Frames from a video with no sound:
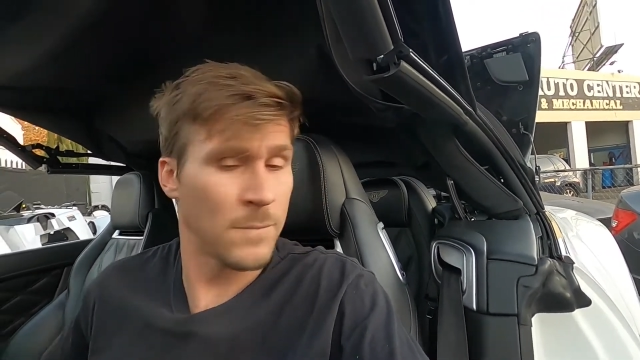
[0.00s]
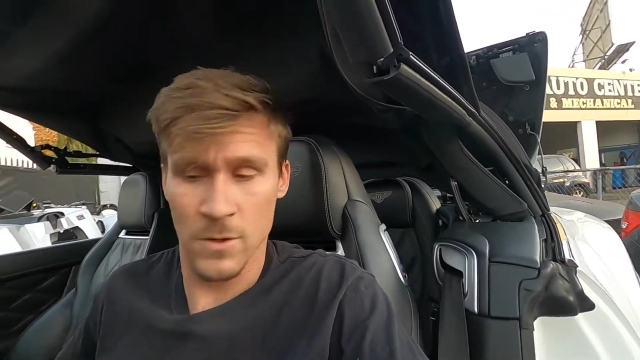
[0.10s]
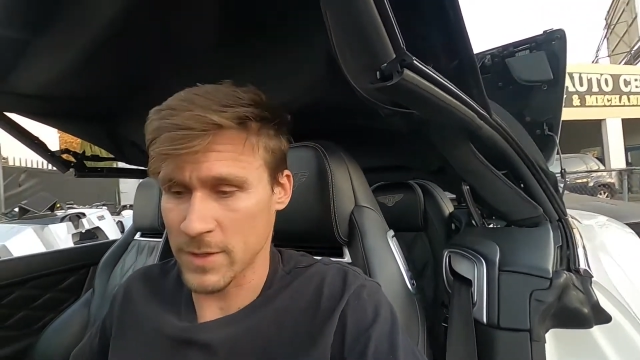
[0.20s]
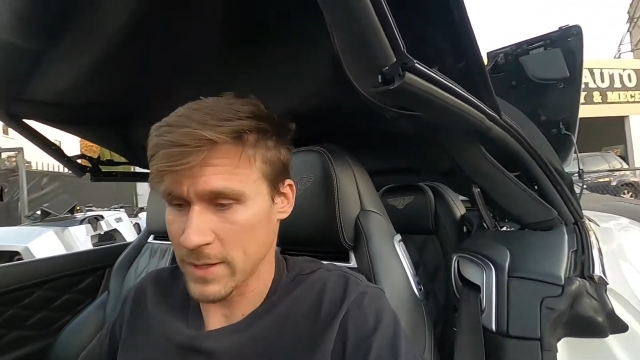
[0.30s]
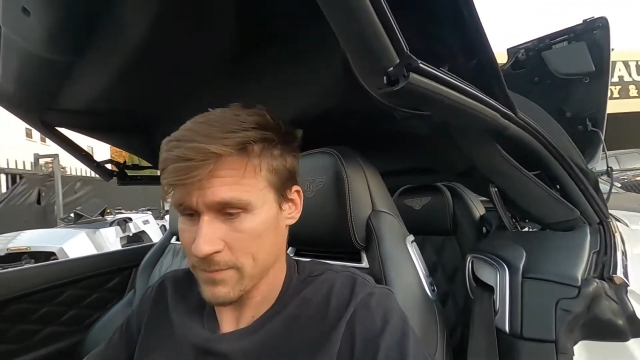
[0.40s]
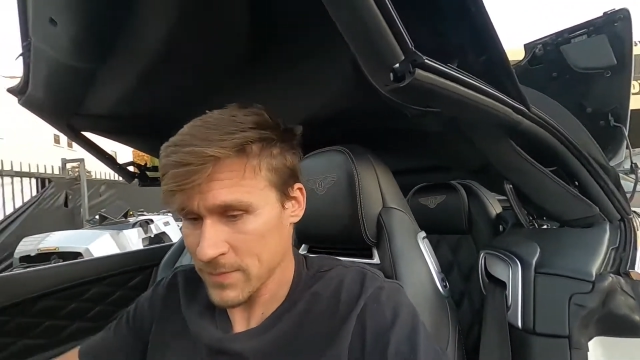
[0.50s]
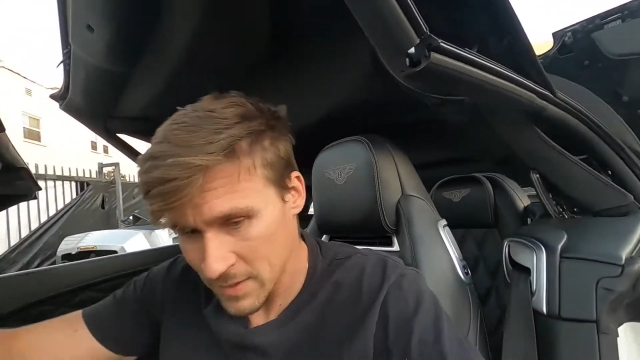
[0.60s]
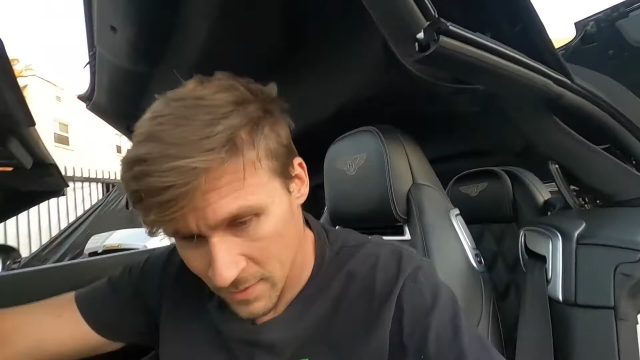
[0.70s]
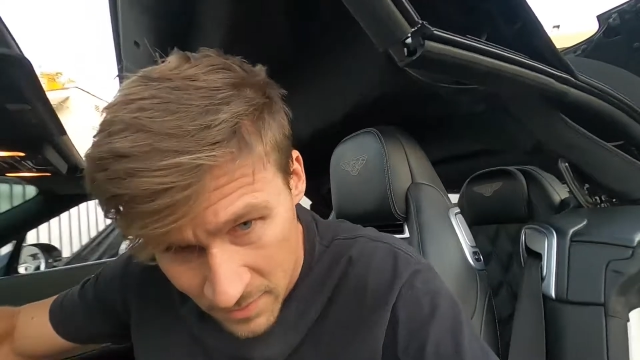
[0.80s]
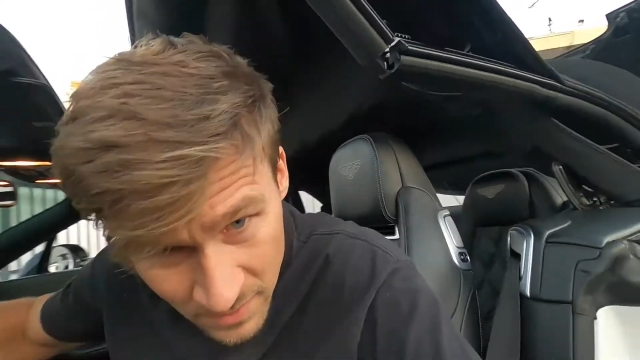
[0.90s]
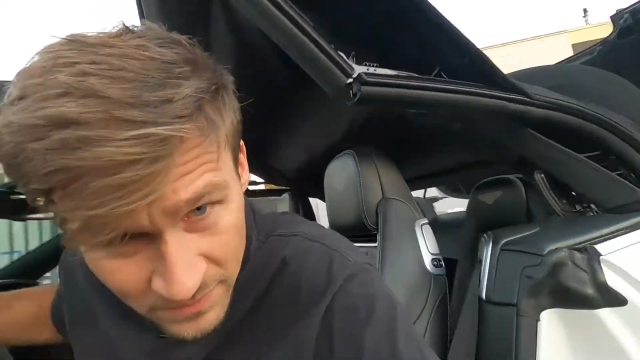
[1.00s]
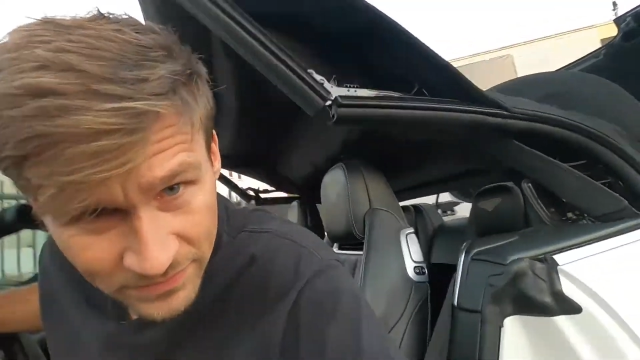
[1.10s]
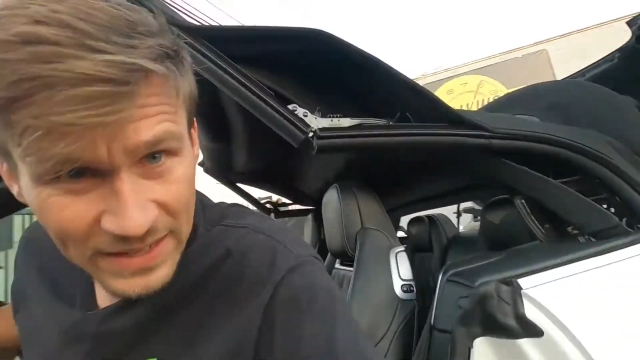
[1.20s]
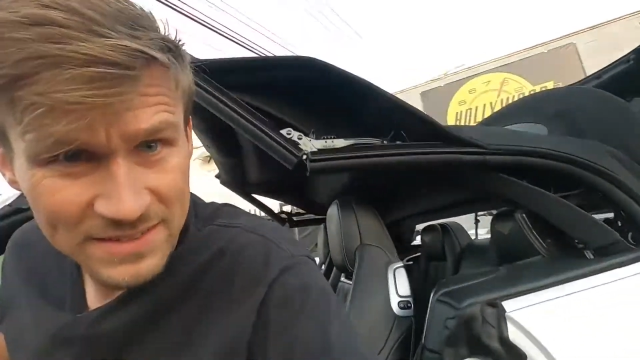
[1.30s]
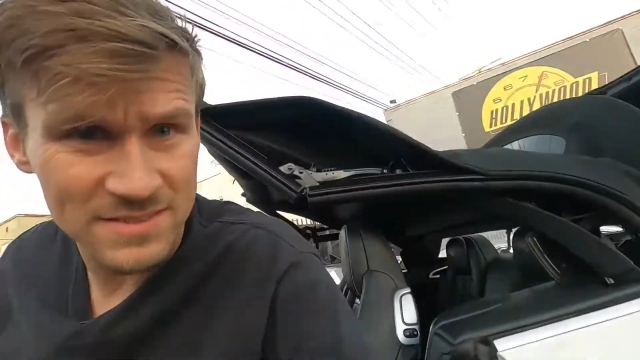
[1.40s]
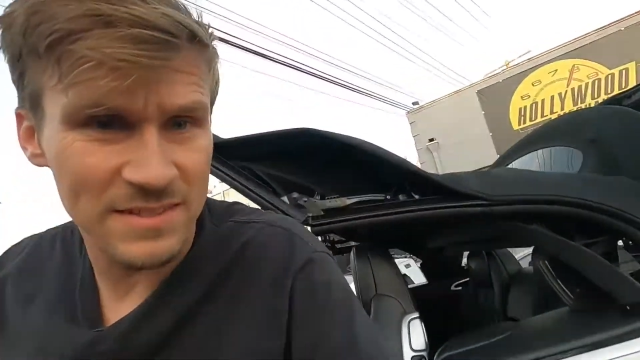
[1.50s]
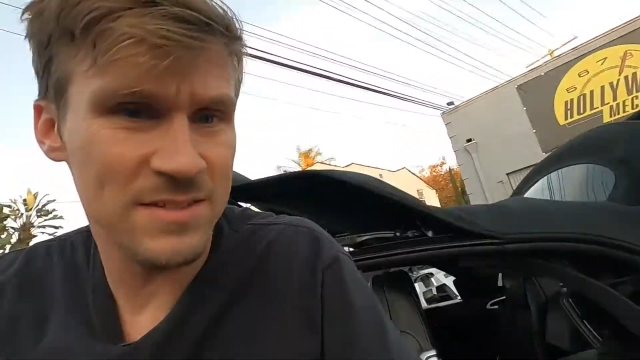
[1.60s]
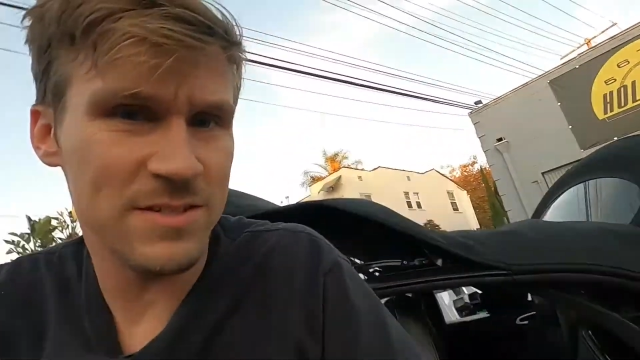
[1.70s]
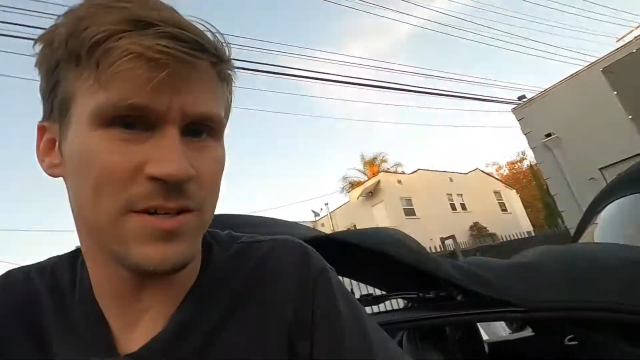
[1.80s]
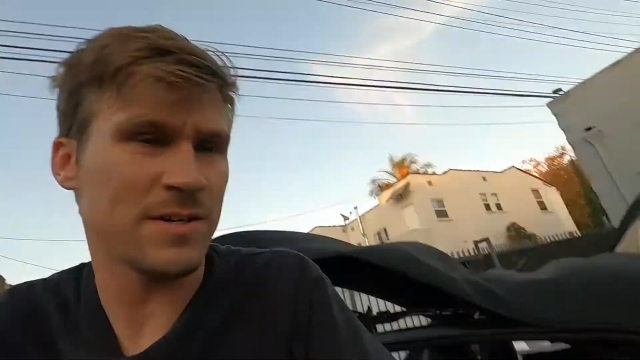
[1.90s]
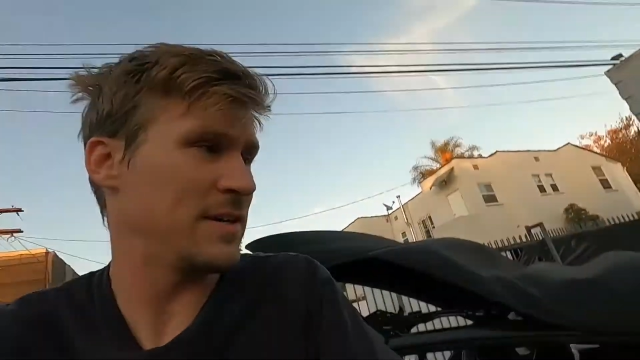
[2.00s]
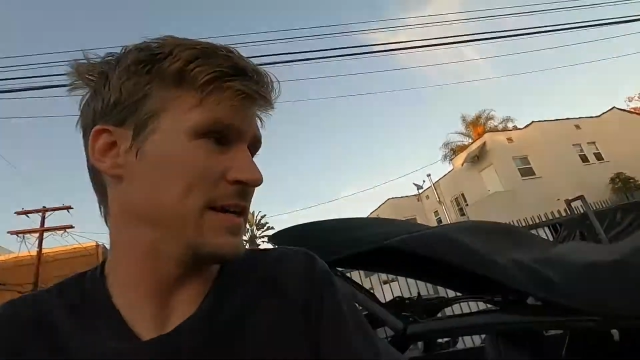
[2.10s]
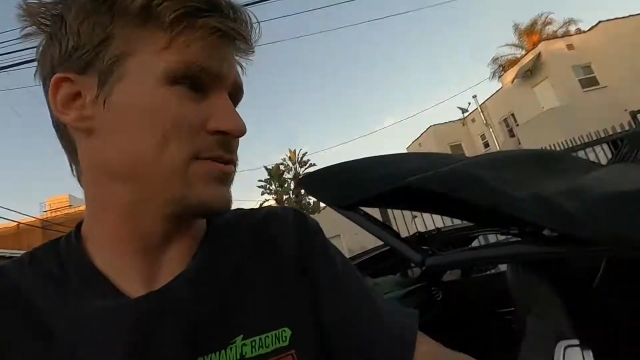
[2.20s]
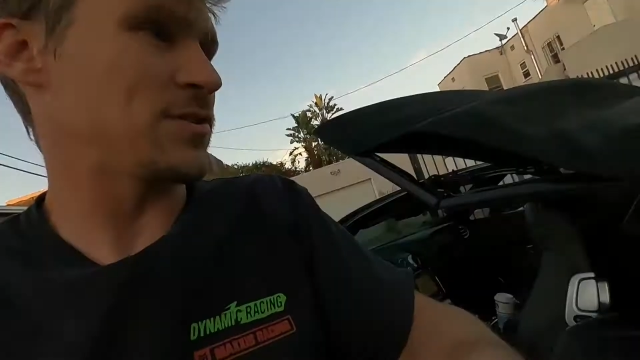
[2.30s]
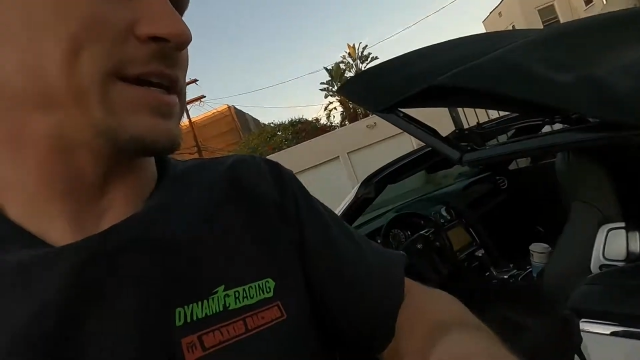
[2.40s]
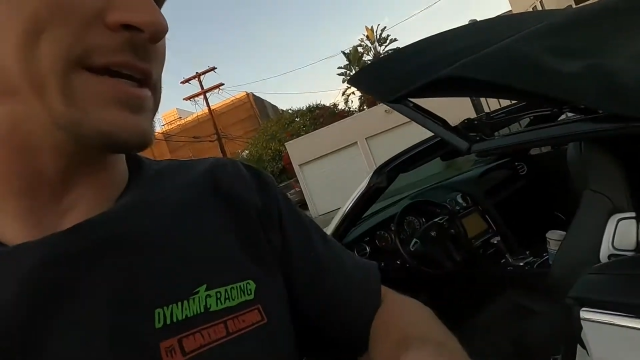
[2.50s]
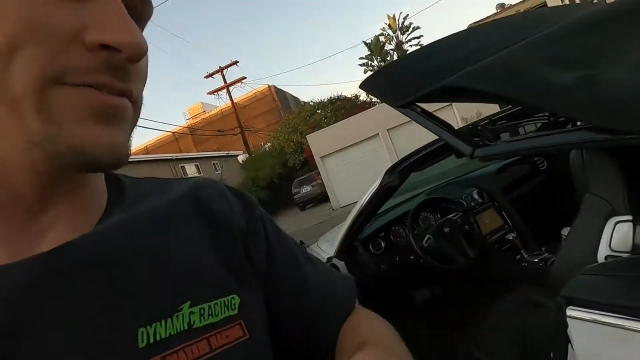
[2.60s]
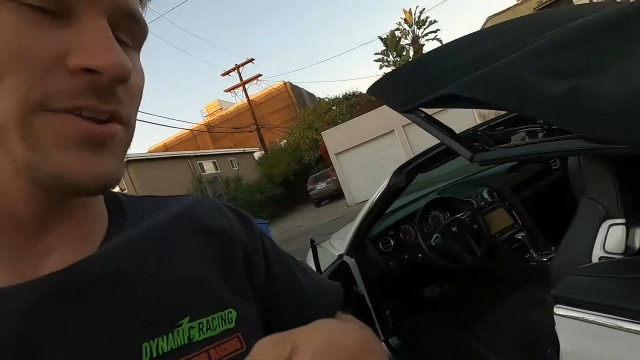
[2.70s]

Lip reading: Okay, that sensor is right here on